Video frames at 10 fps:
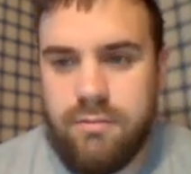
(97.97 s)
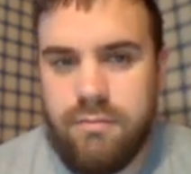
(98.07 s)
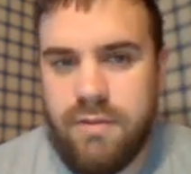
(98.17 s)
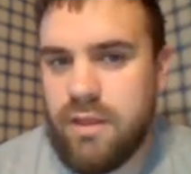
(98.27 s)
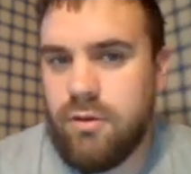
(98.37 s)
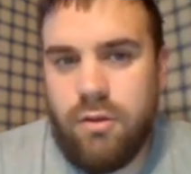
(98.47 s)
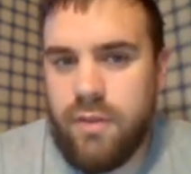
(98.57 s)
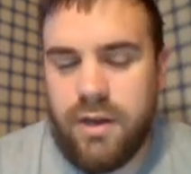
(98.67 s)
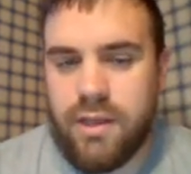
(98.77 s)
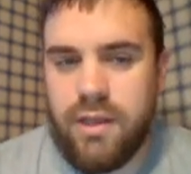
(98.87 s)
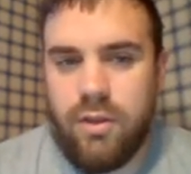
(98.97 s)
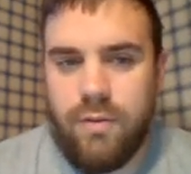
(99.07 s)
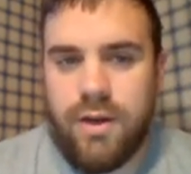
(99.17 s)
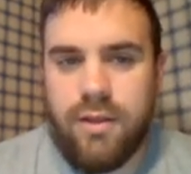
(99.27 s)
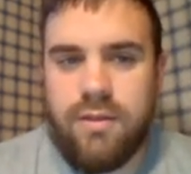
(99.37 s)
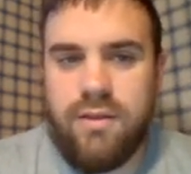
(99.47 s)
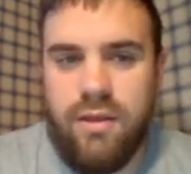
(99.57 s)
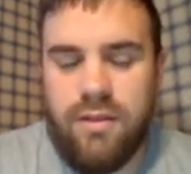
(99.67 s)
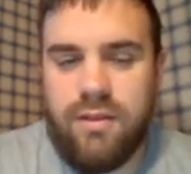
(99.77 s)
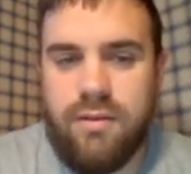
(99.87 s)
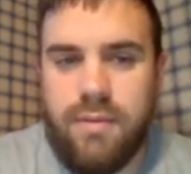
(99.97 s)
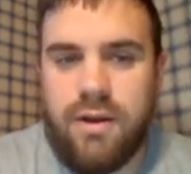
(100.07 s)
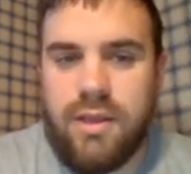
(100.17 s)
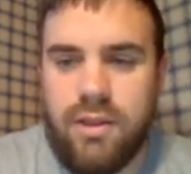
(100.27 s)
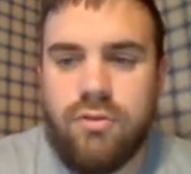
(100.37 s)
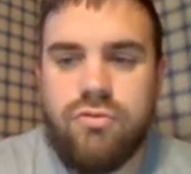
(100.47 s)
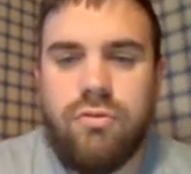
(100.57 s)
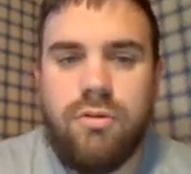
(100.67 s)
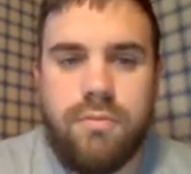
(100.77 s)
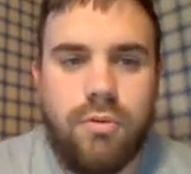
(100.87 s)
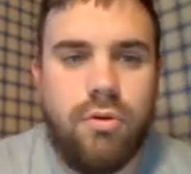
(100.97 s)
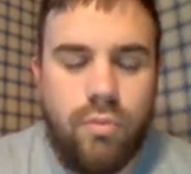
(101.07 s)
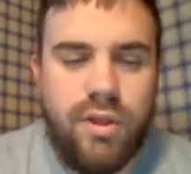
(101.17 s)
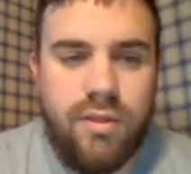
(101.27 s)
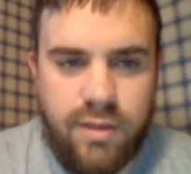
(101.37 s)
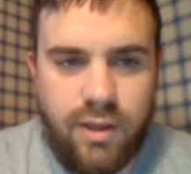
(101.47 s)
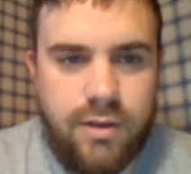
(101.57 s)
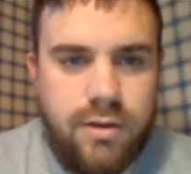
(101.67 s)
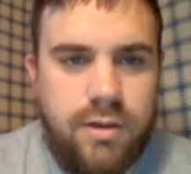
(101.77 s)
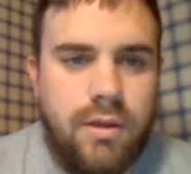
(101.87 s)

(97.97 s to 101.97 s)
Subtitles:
That's all that a kilowatt is the amount of kilojoules per 1 second.